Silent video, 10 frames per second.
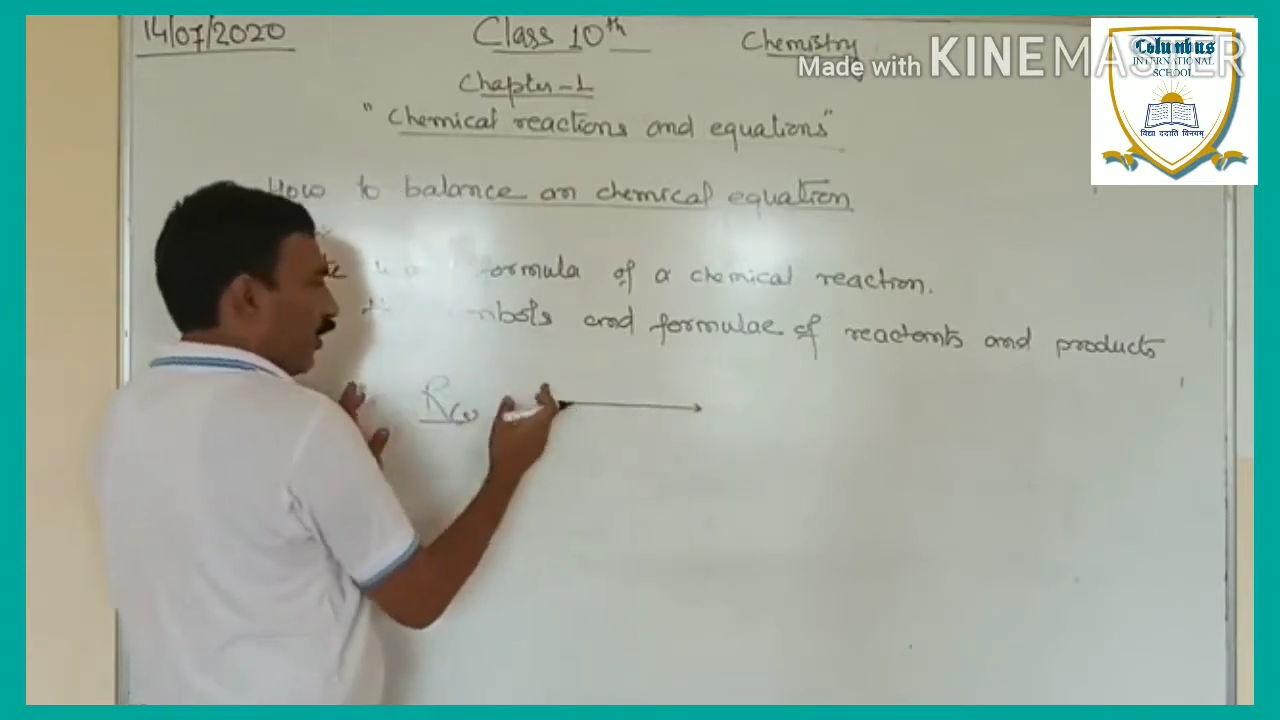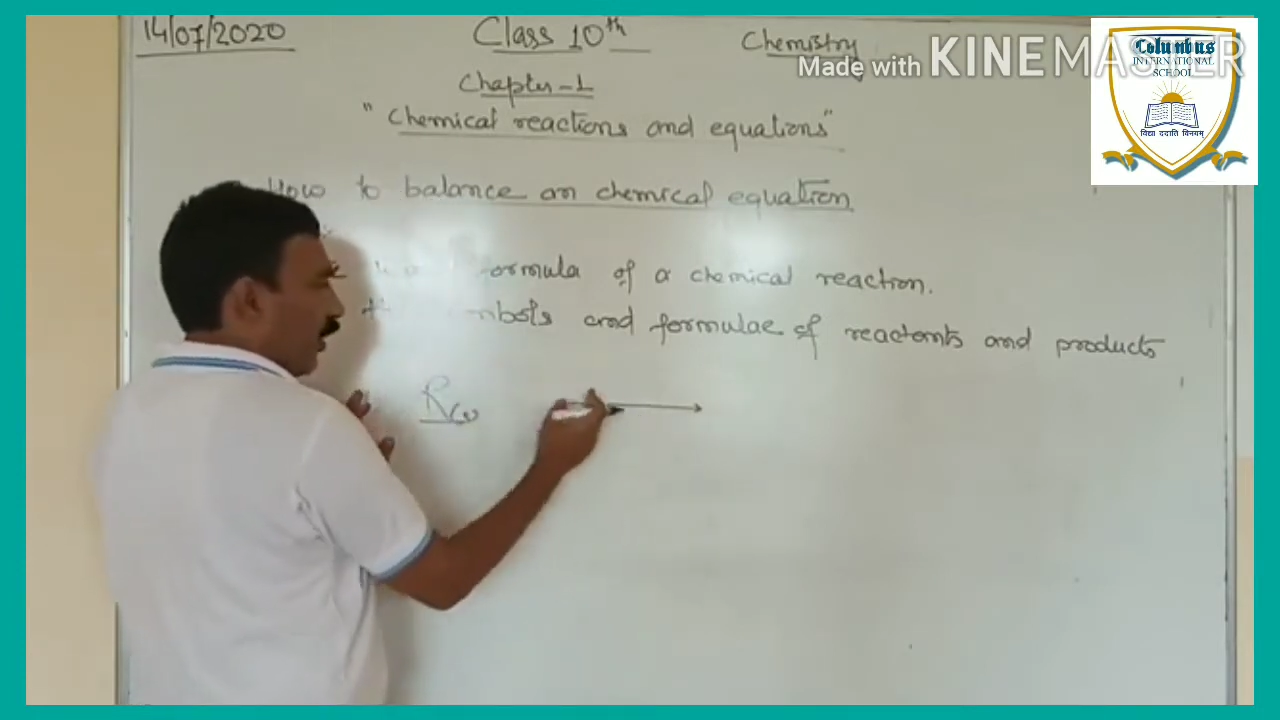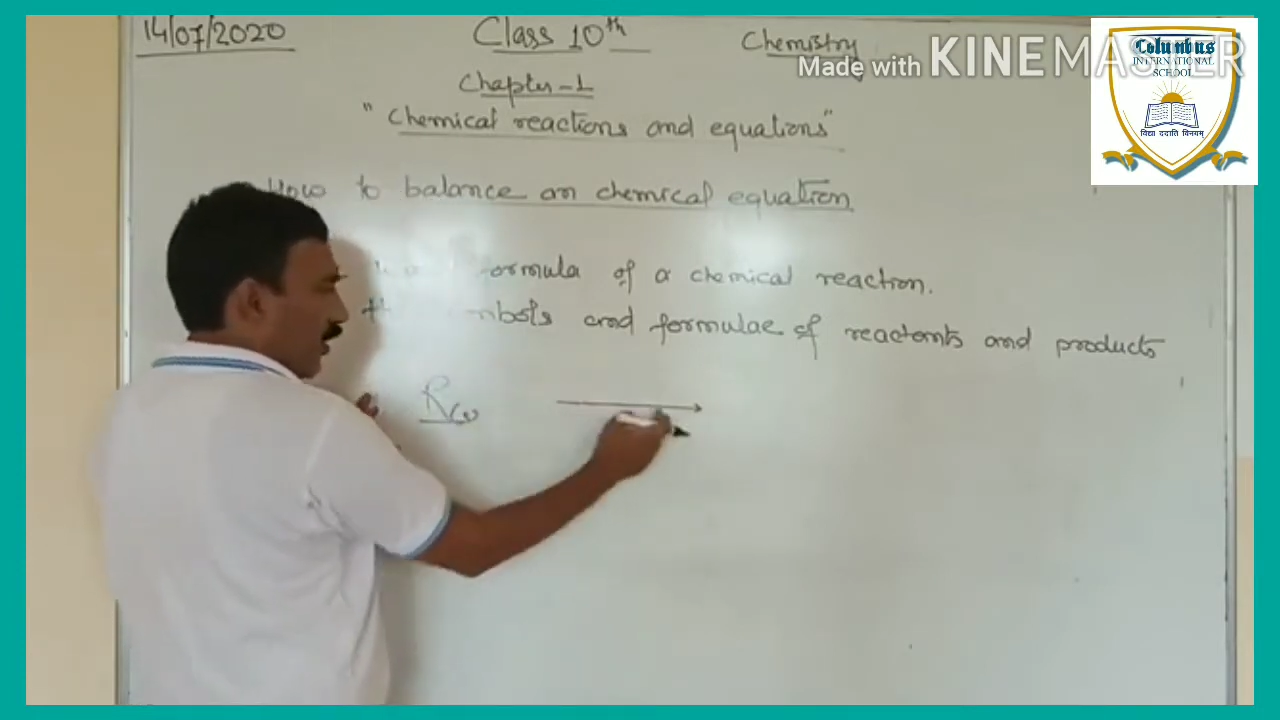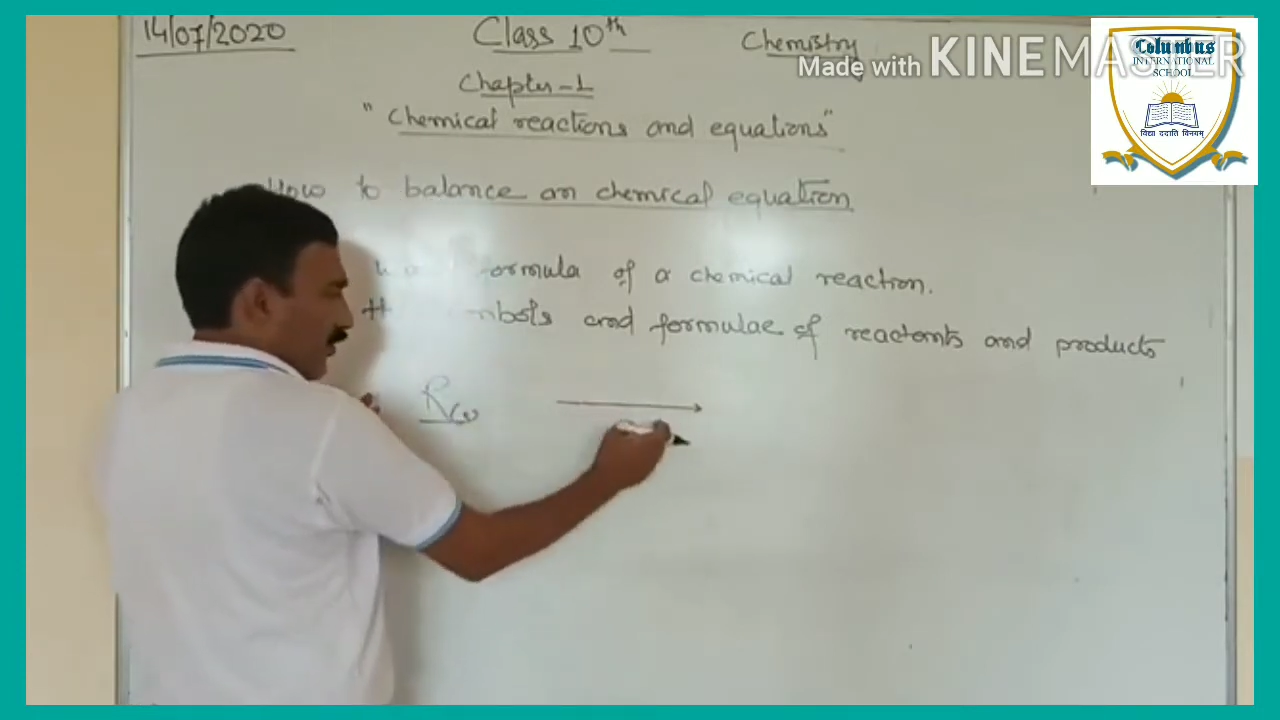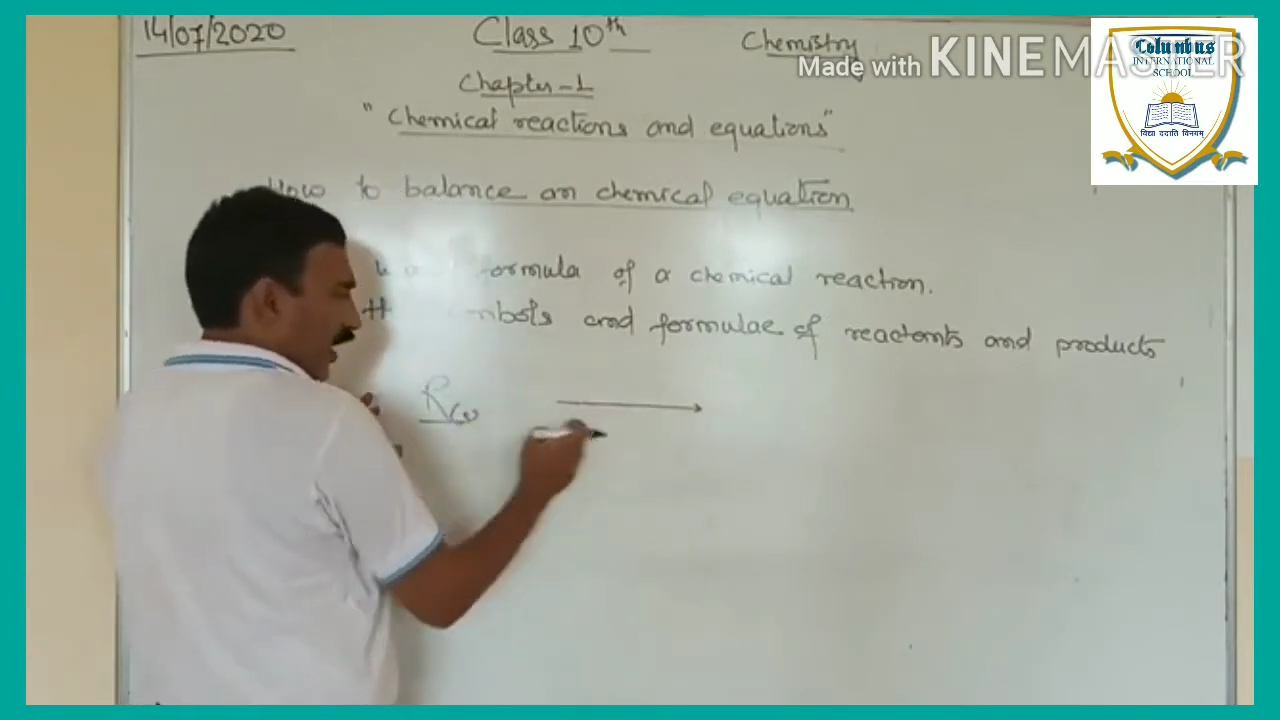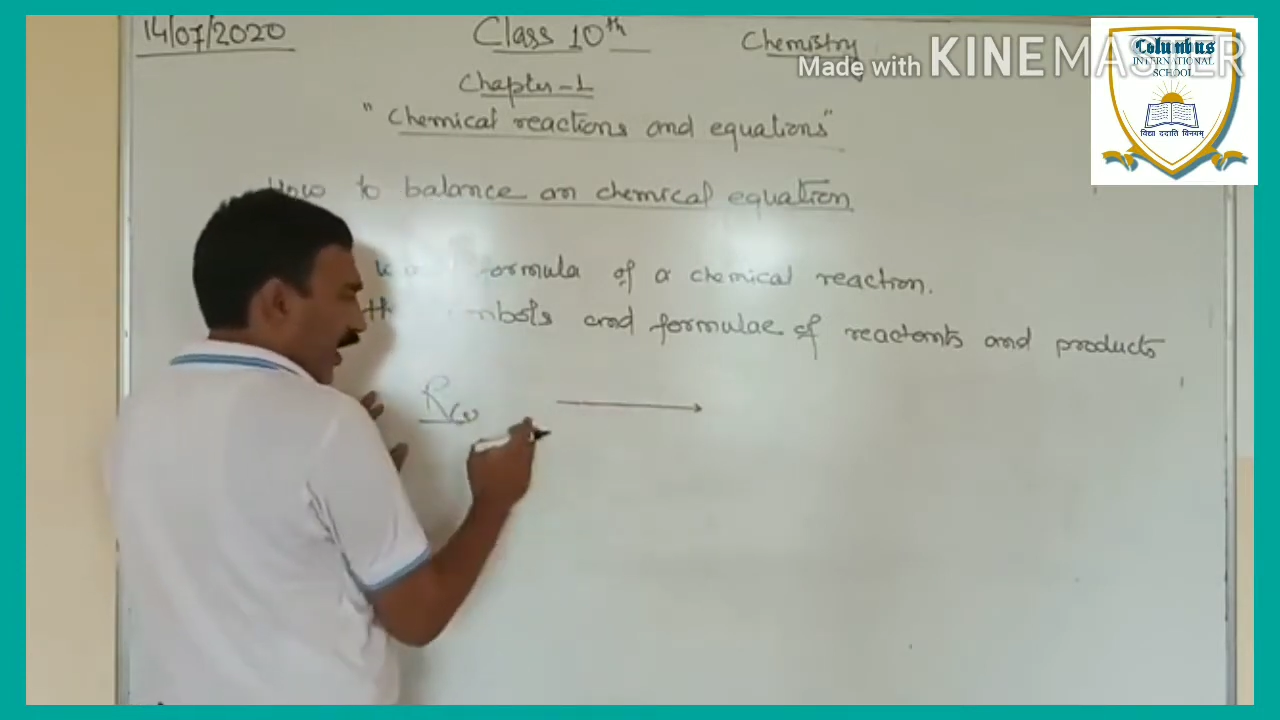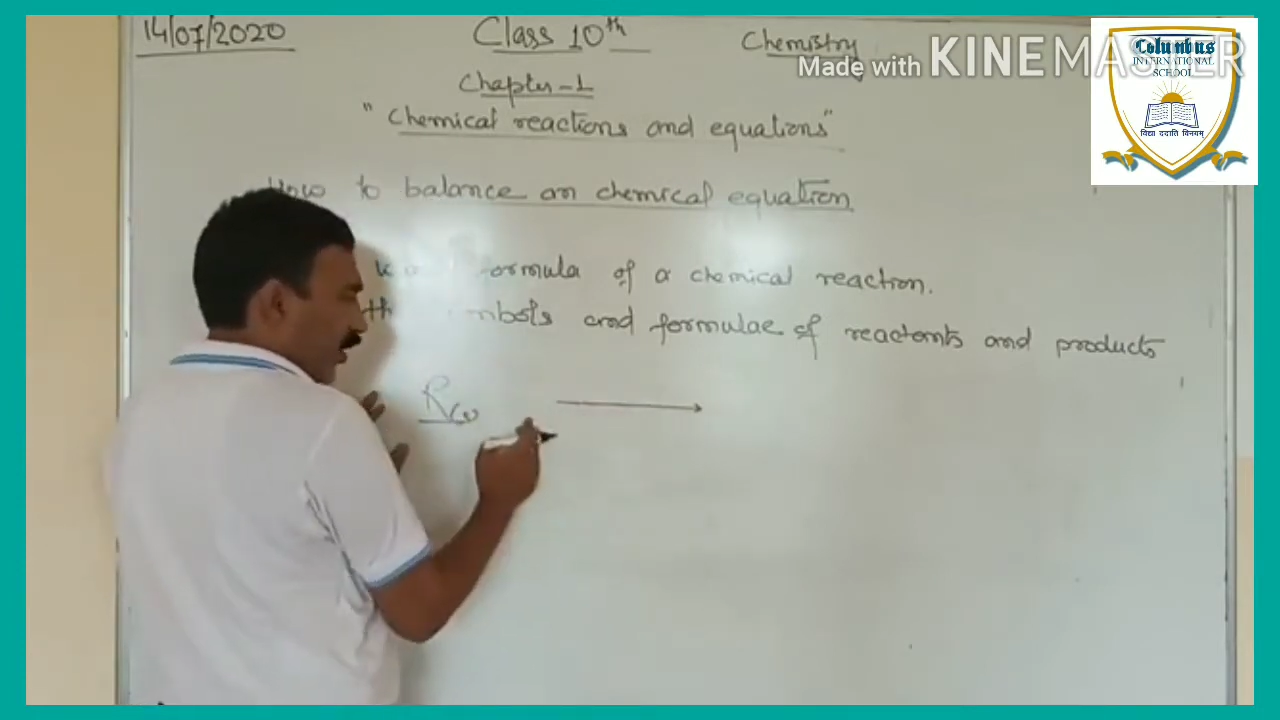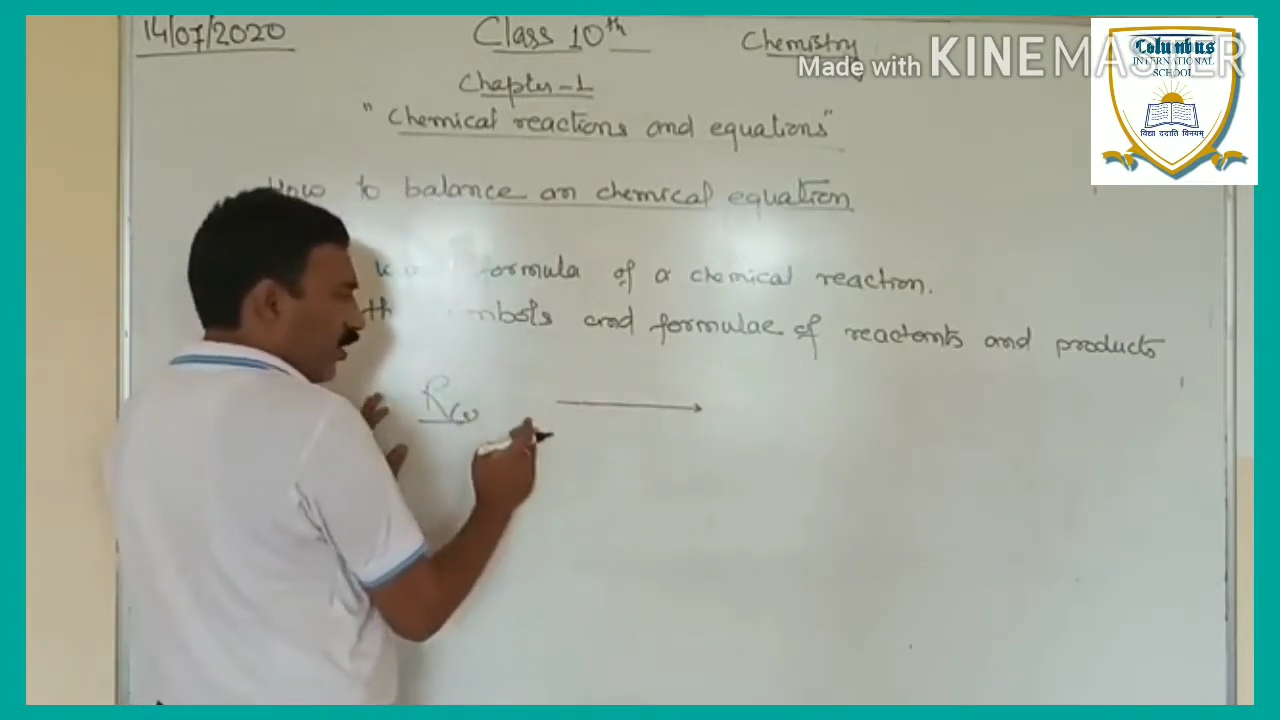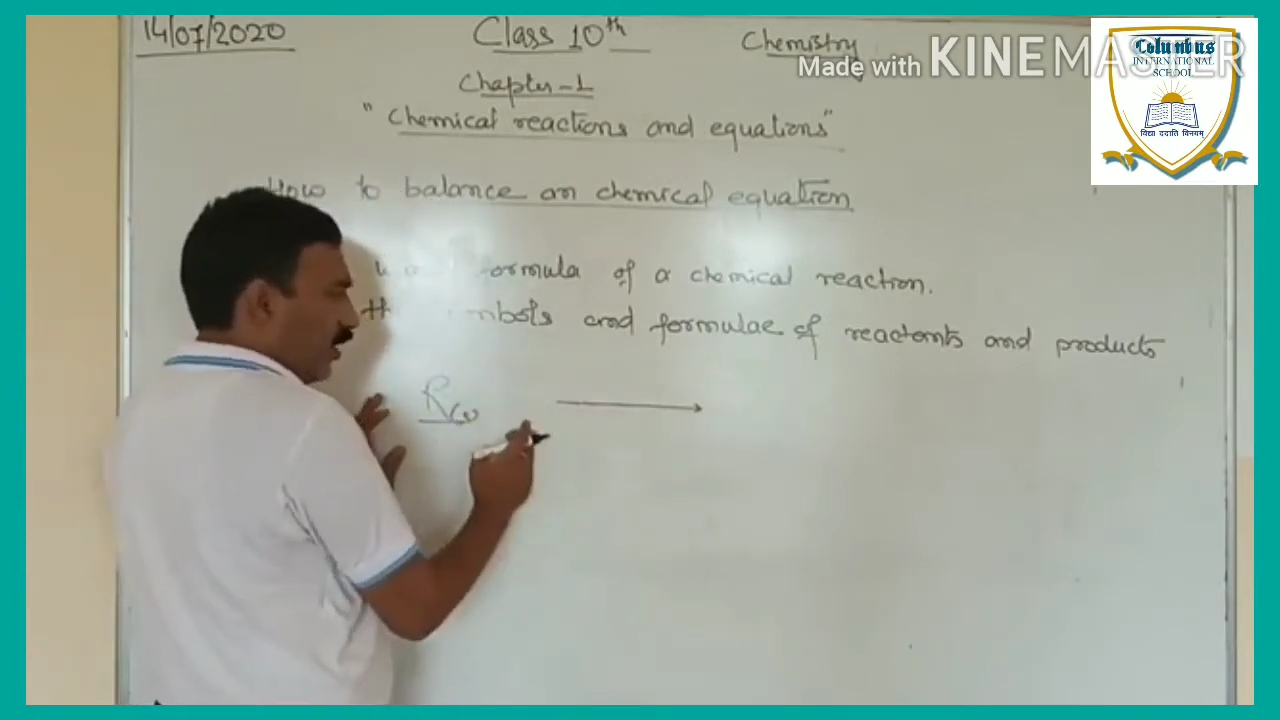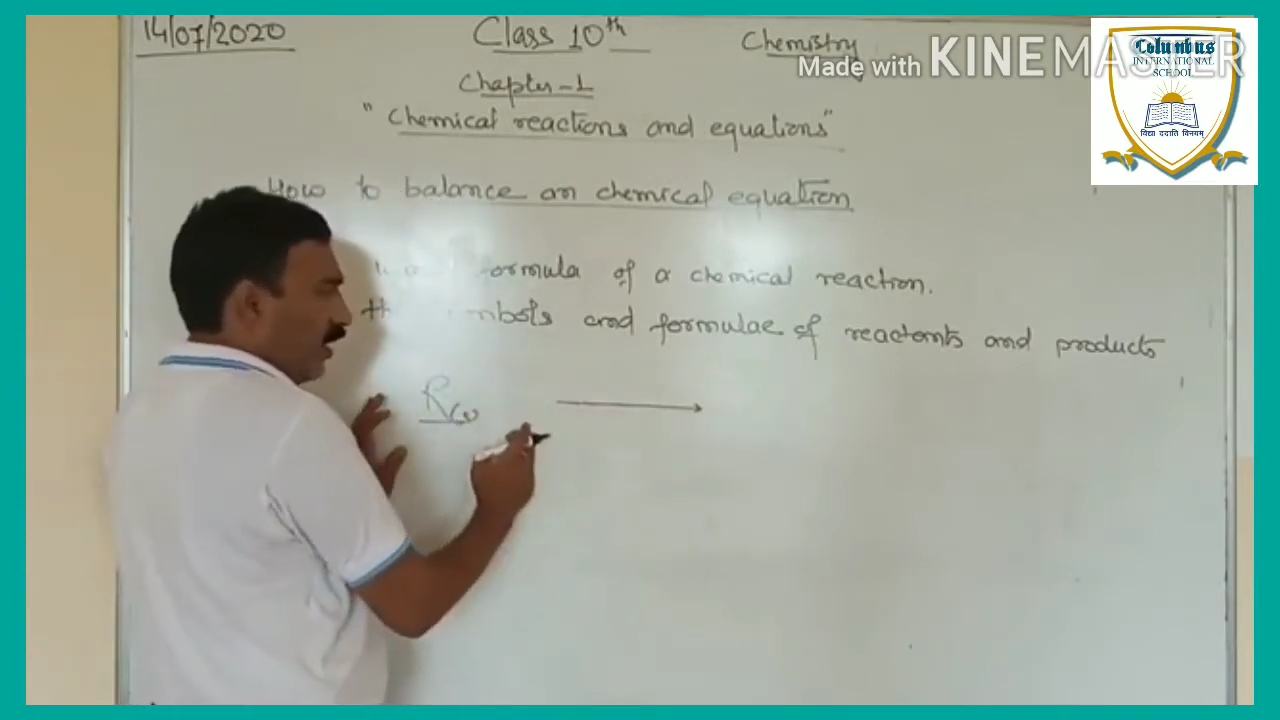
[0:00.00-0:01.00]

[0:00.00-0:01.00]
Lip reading: of the arrow,